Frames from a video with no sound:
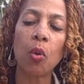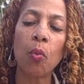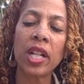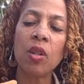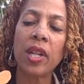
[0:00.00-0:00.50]

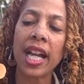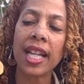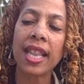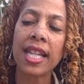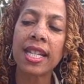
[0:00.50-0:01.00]
when you get
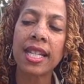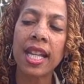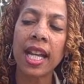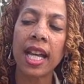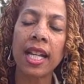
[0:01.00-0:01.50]
it this
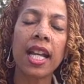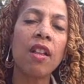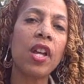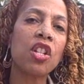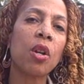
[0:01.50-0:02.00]
thin,
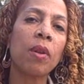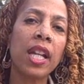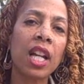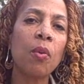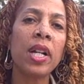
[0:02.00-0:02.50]
that your
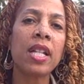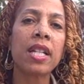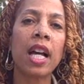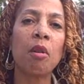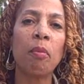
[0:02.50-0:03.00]
liquid is
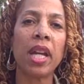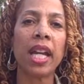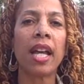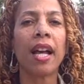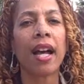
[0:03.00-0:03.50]
going to be